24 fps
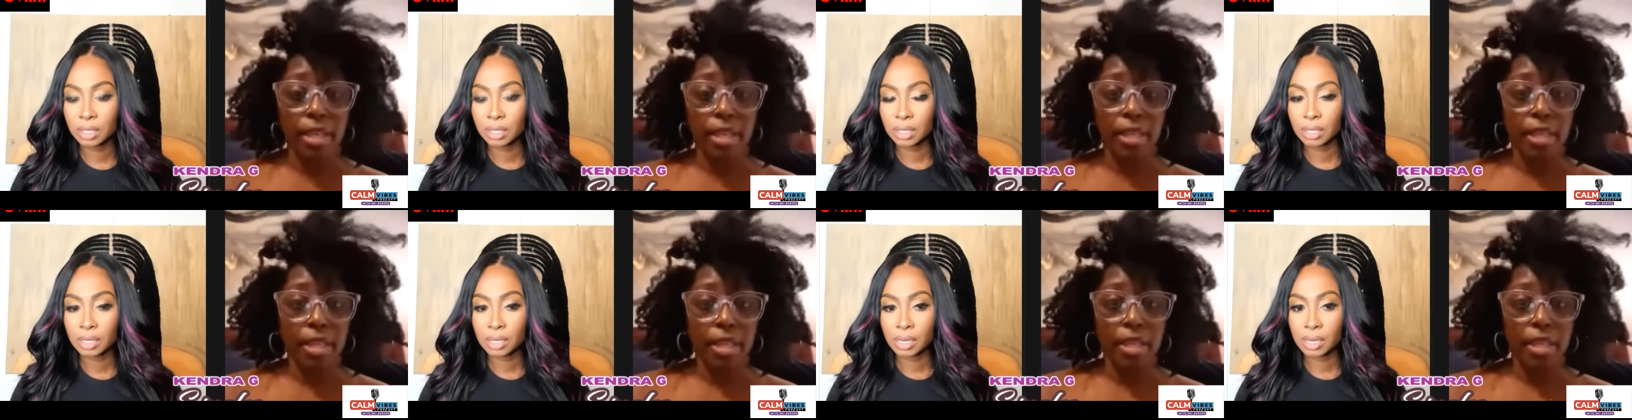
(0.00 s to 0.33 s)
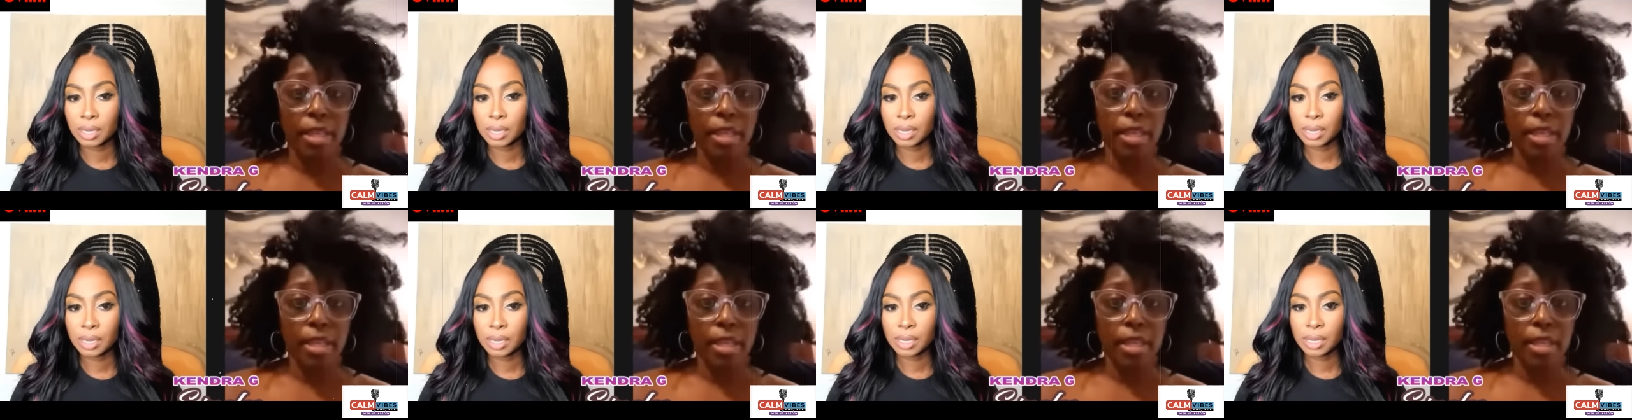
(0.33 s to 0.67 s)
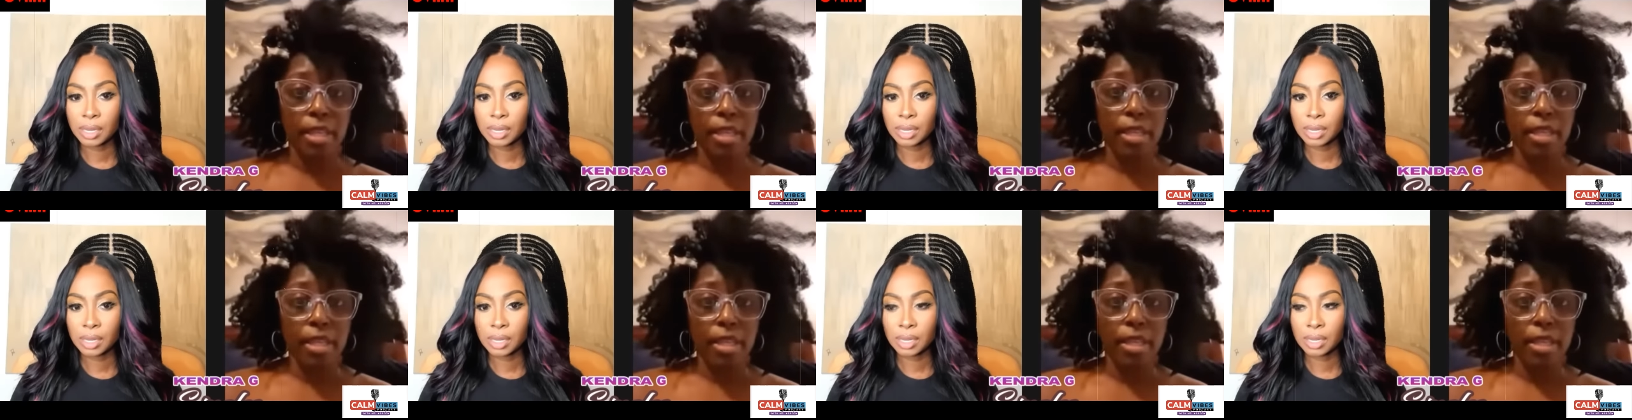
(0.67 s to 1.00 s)

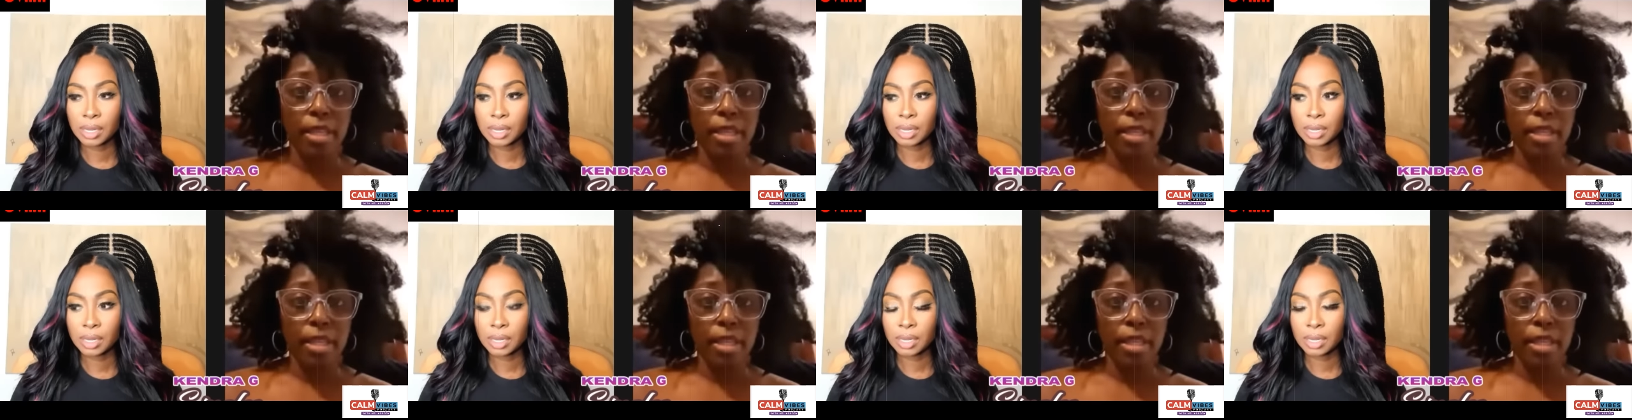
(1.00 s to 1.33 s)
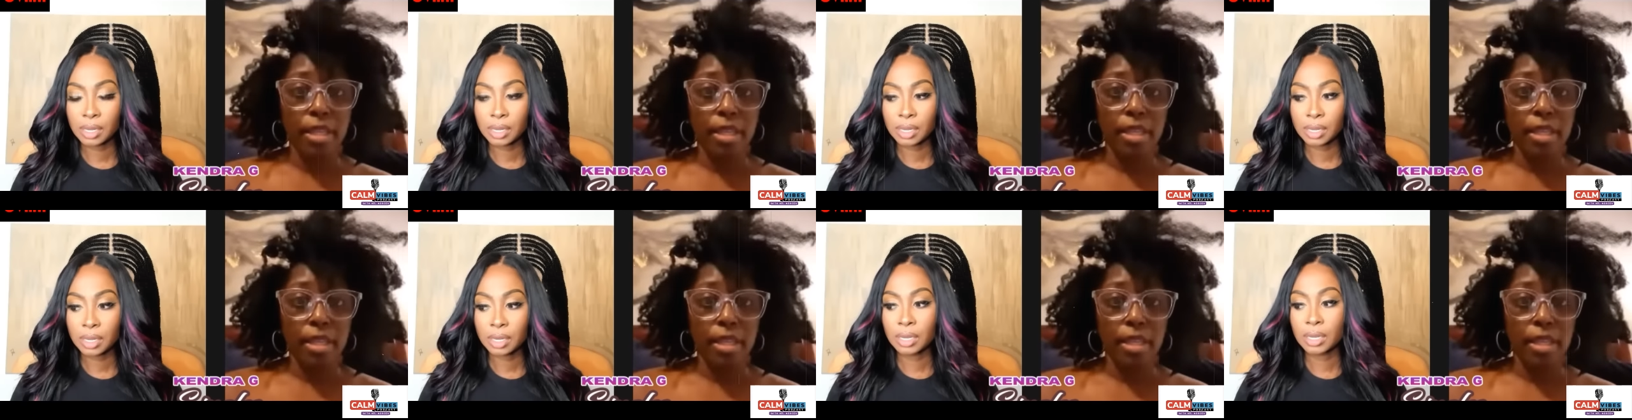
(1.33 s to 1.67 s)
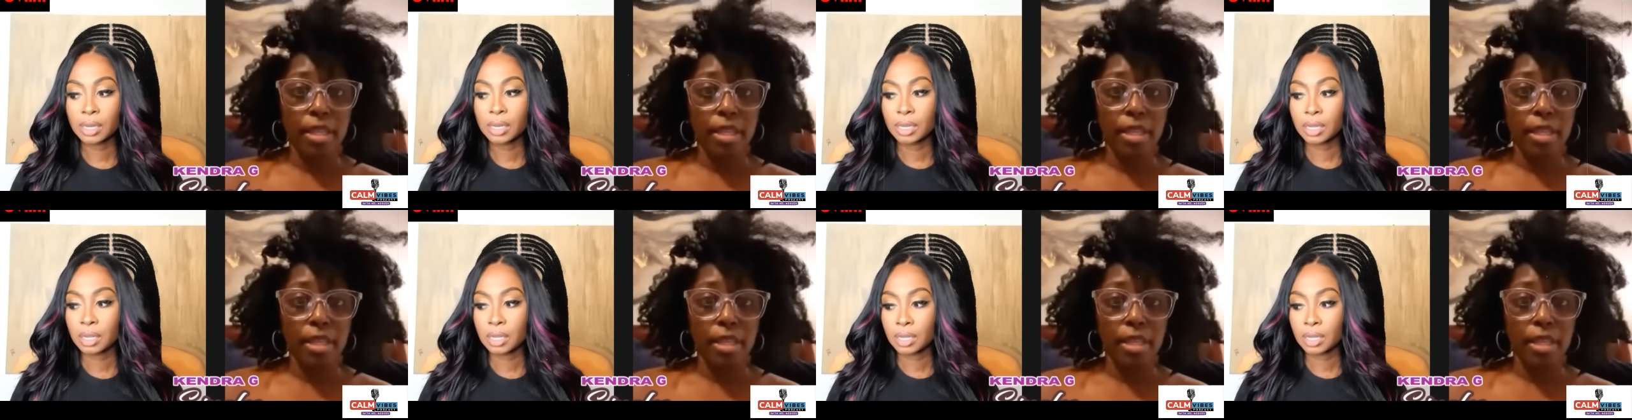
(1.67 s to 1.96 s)
Nobody speaks.